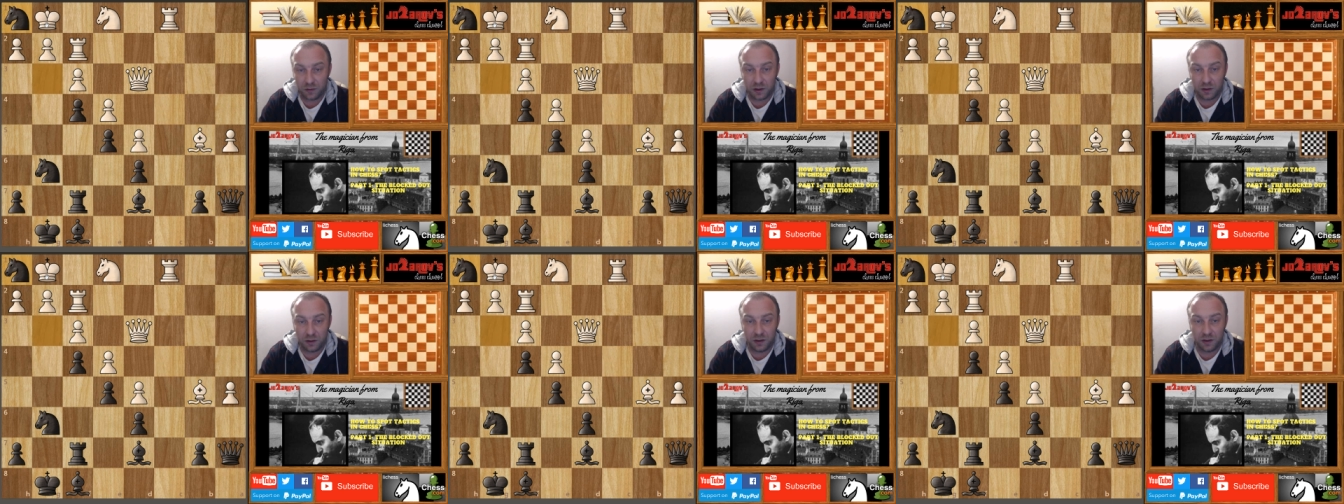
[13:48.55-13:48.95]

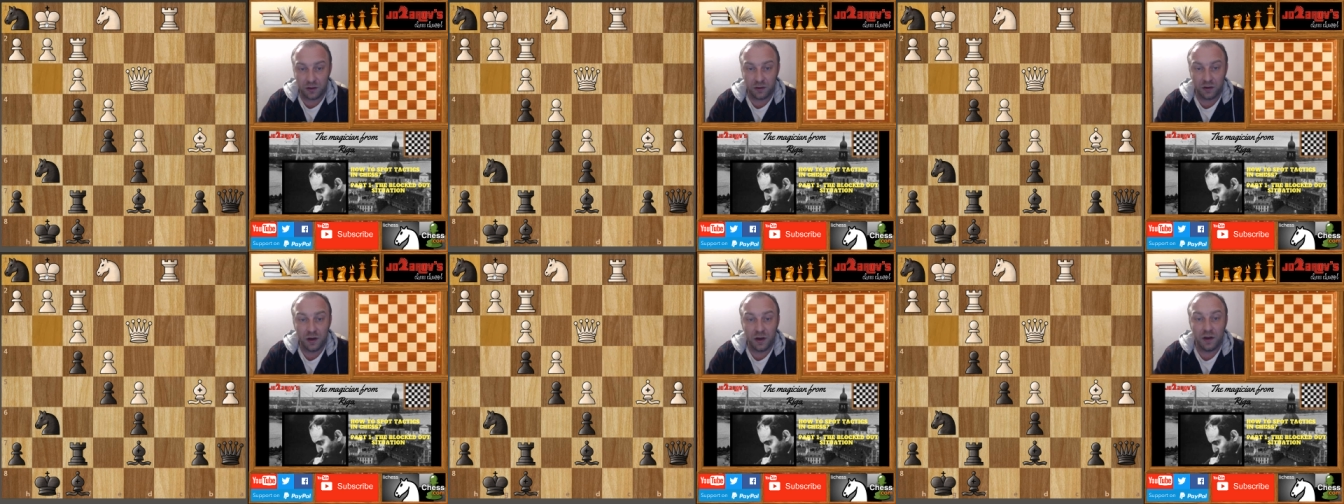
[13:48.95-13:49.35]
and
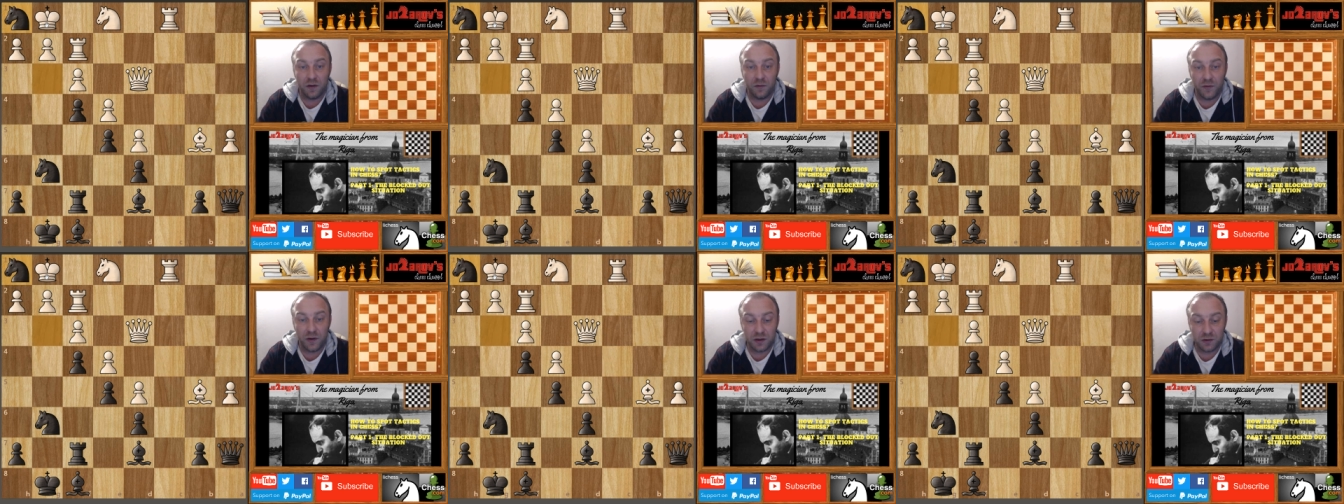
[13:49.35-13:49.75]
here a
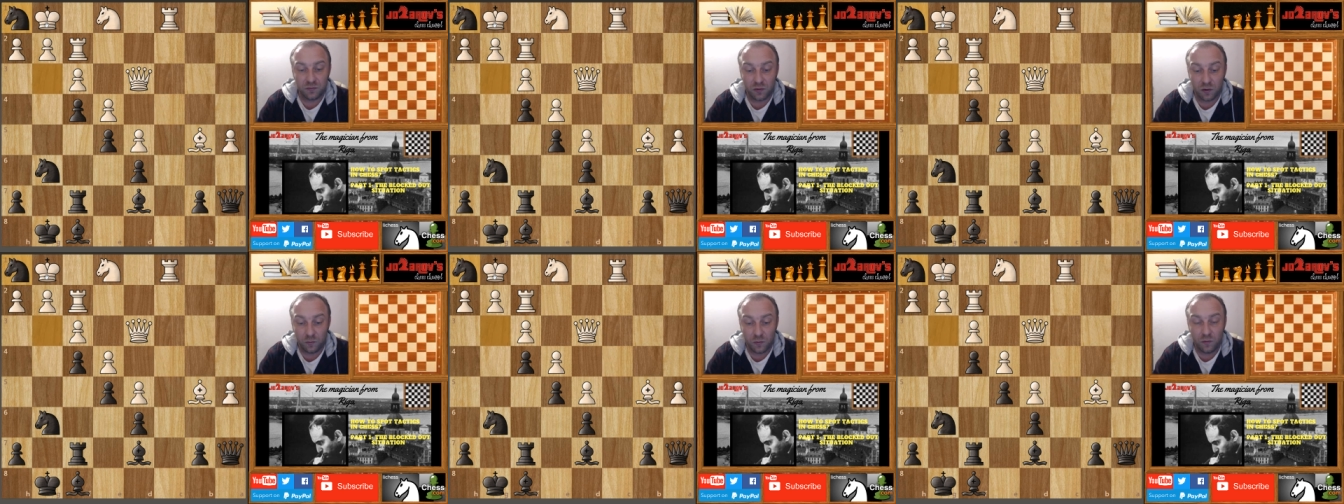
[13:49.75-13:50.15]
very
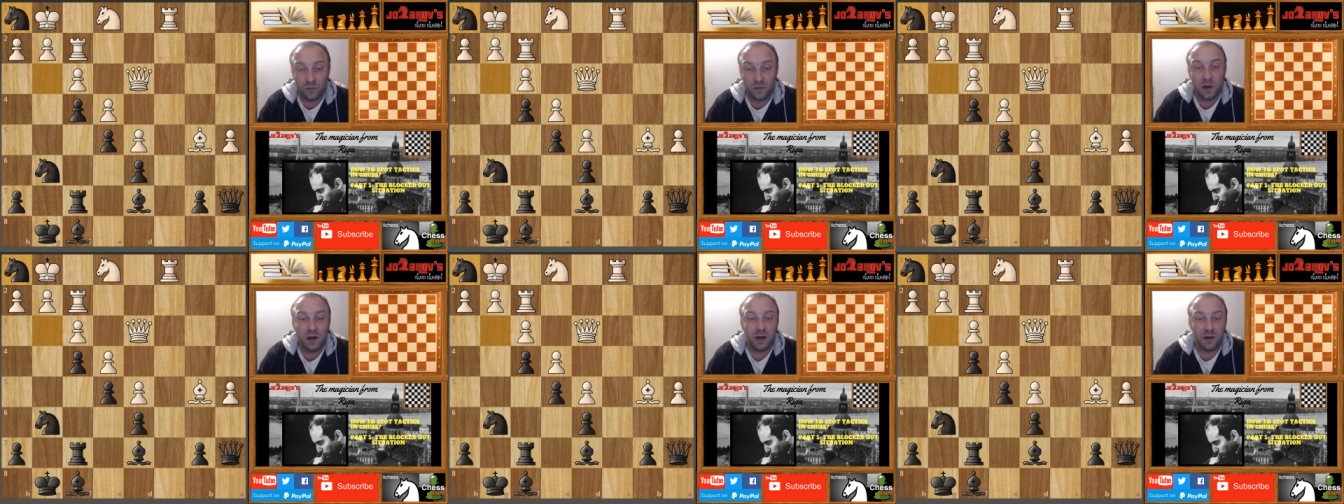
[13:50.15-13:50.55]
strong move
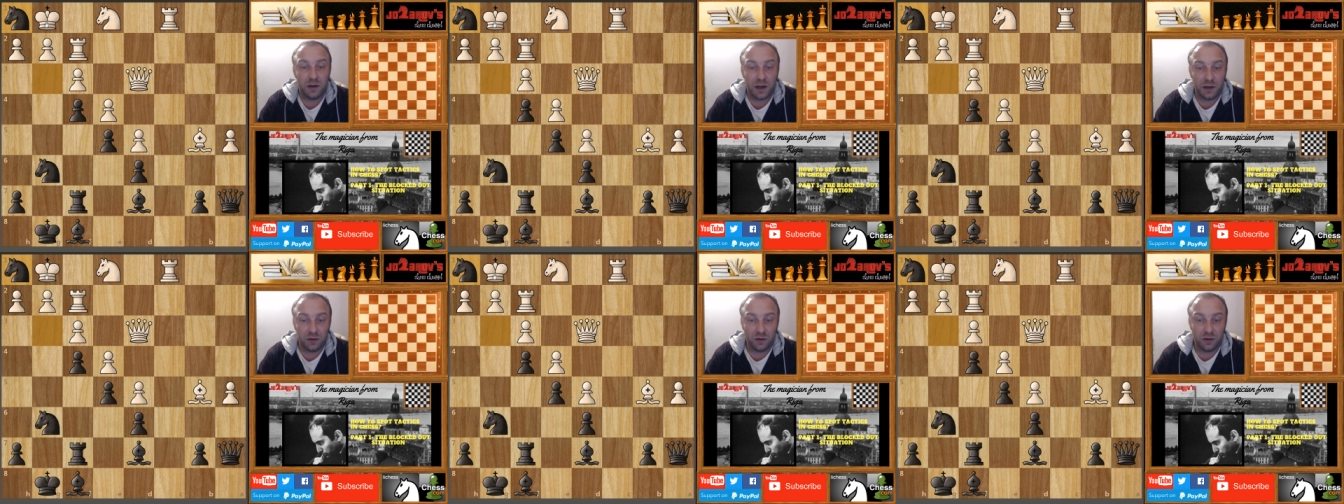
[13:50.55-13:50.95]

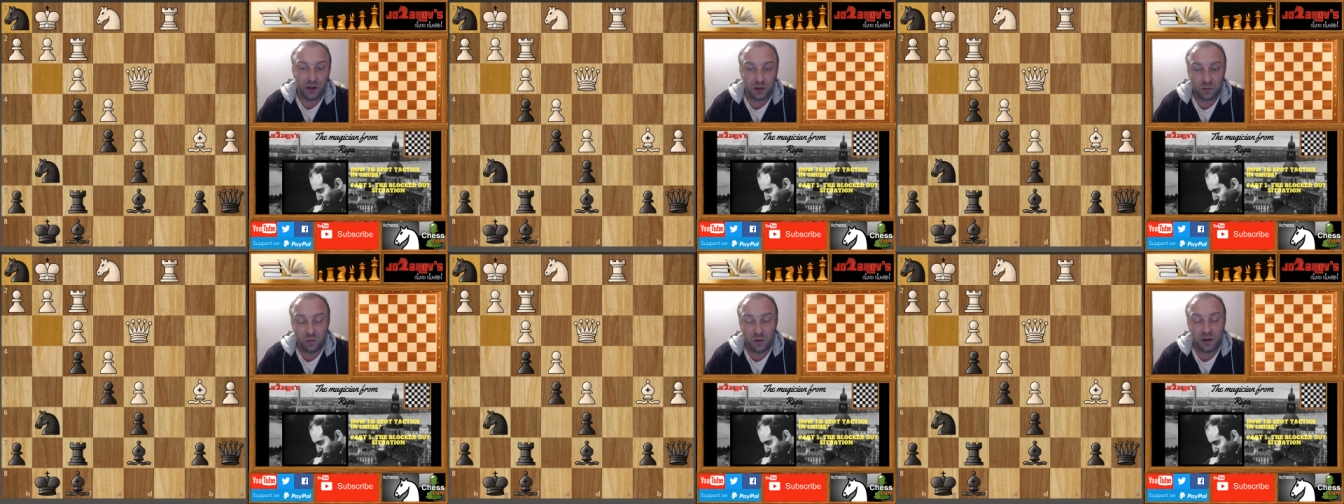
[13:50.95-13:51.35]
knight on
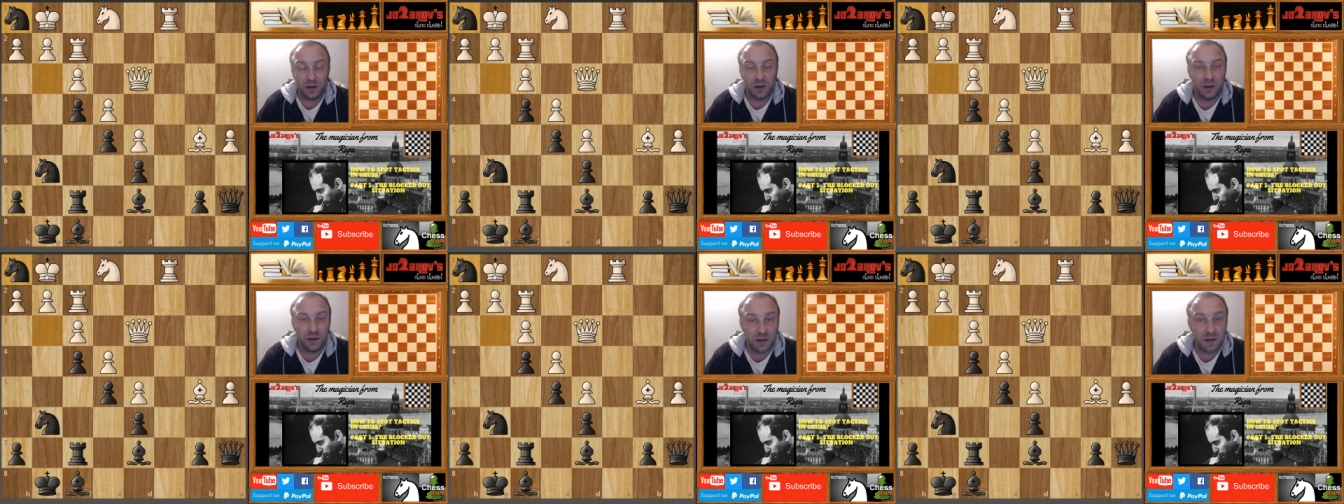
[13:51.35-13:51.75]
h1
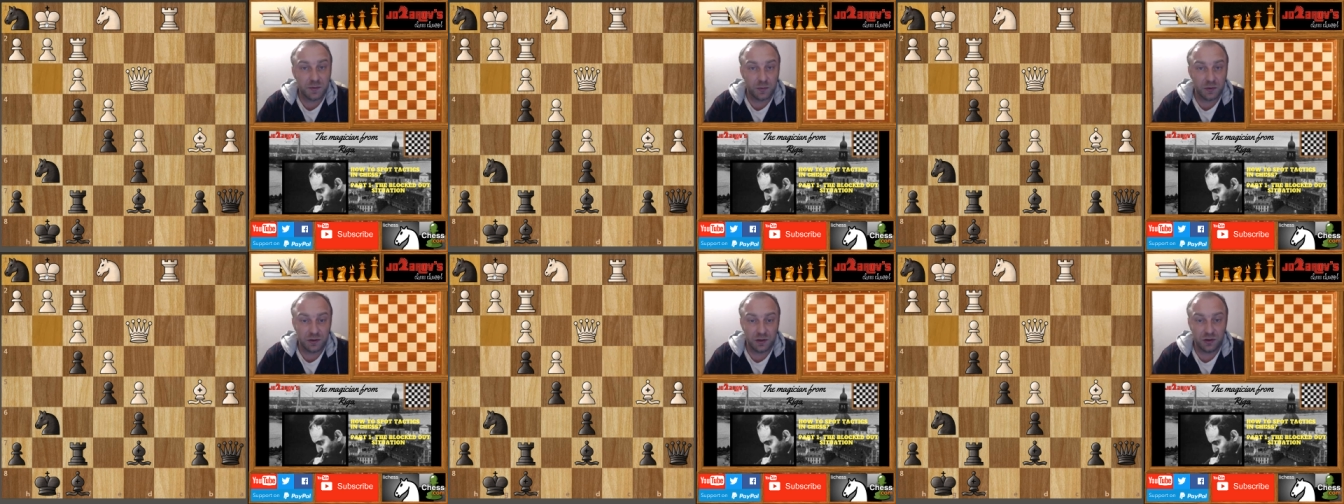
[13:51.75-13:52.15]
in this
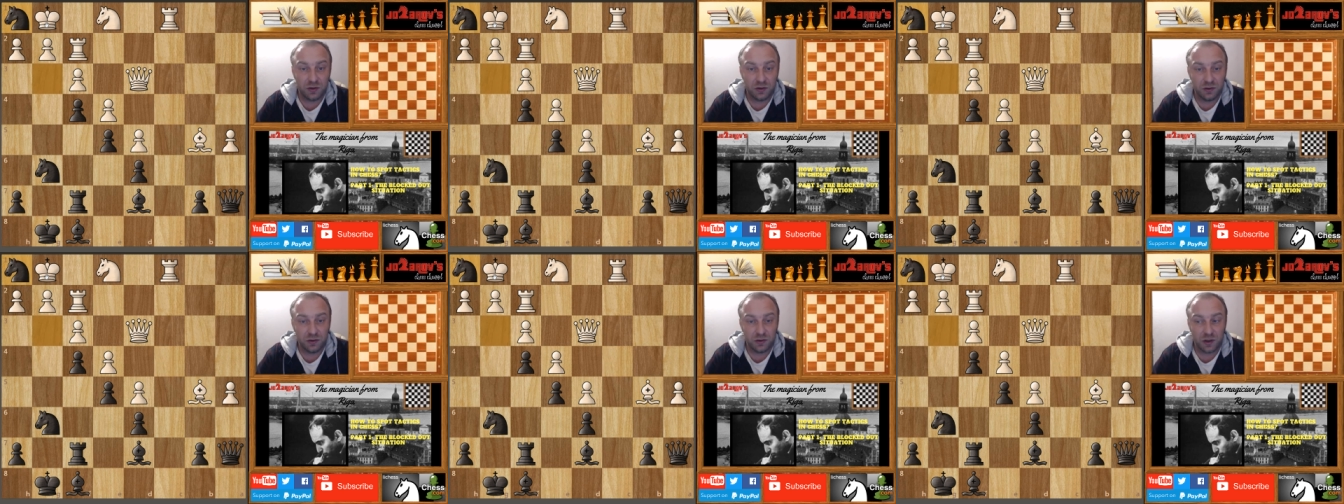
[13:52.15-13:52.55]

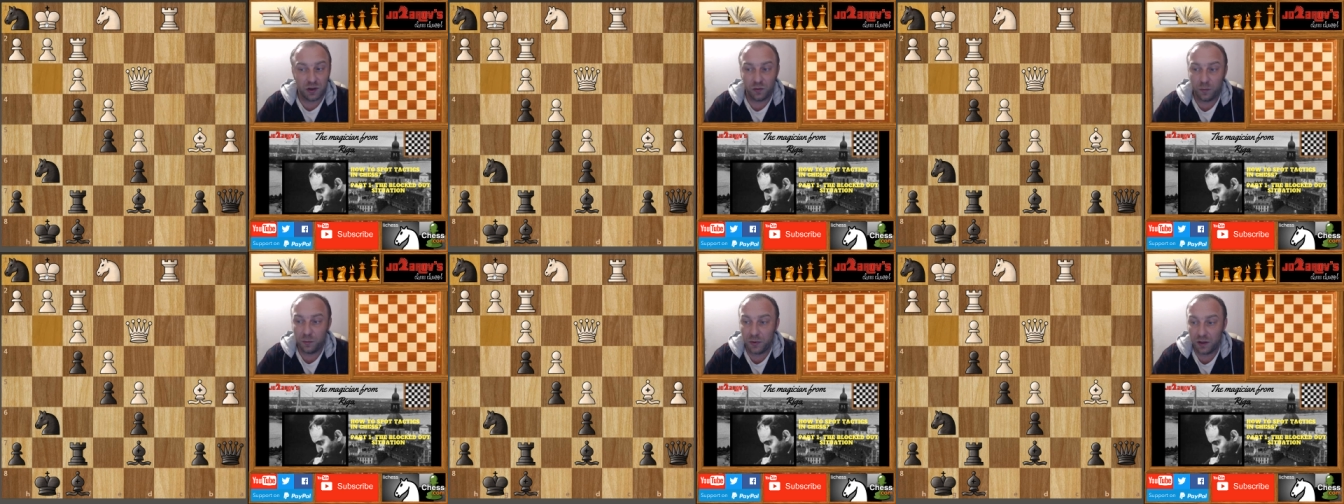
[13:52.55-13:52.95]
position Jeroen